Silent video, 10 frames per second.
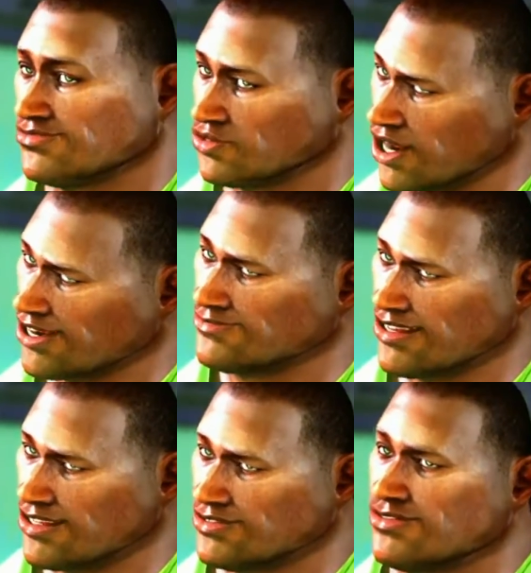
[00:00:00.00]
Trust me.
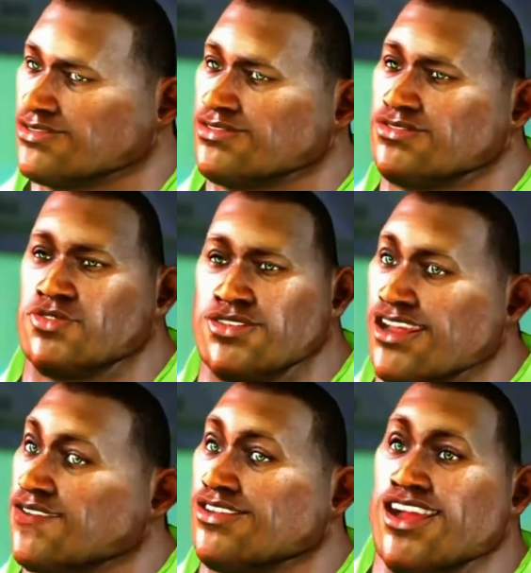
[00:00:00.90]
Works
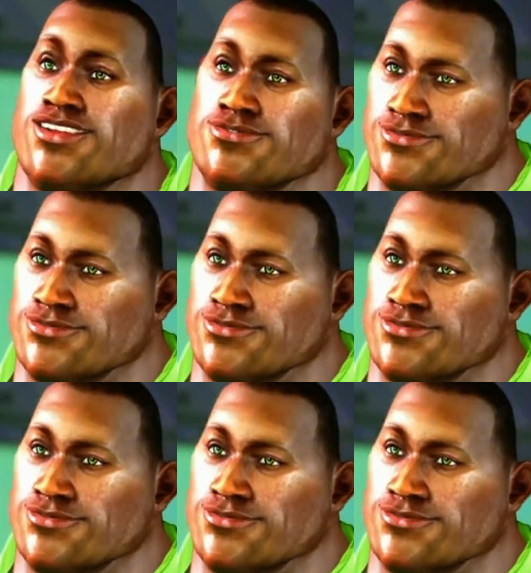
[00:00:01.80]
every time.